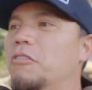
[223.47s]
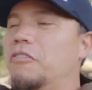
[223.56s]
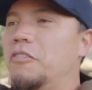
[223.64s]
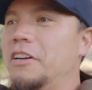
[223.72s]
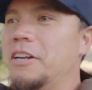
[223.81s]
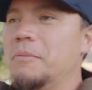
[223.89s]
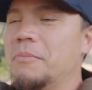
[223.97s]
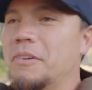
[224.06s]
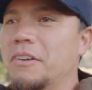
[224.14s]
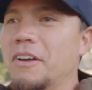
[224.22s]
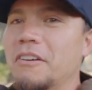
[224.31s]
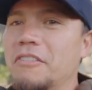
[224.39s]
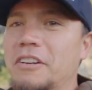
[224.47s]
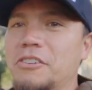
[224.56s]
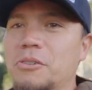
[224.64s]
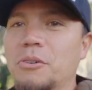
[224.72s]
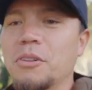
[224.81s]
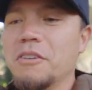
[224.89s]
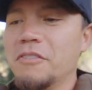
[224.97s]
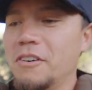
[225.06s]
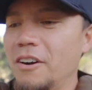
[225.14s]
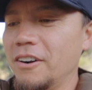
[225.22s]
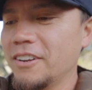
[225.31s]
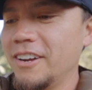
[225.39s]
freedom of control over
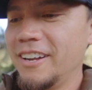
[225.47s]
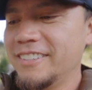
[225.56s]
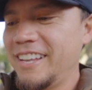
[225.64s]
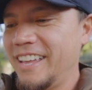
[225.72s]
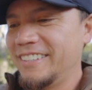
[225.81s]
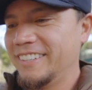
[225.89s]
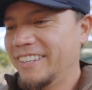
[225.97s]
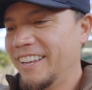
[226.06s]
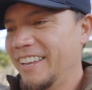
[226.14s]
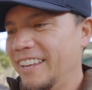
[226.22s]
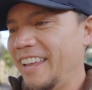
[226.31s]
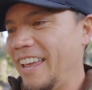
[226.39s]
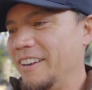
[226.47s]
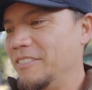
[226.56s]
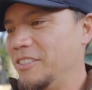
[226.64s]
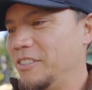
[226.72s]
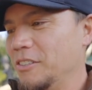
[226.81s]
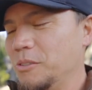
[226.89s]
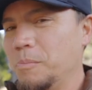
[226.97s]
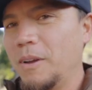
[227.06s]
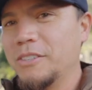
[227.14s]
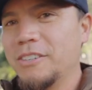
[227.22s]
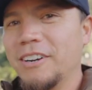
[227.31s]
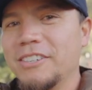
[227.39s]
our content and still
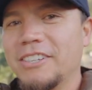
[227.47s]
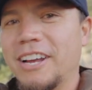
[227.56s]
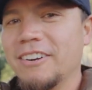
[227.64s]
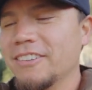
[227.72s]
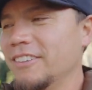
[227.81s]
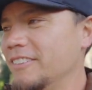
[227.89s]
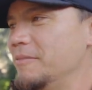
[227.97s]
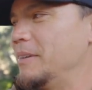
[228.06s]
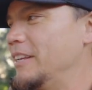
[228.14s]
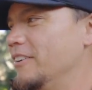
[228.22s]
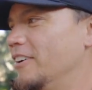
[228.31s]
sponsoring our channel, being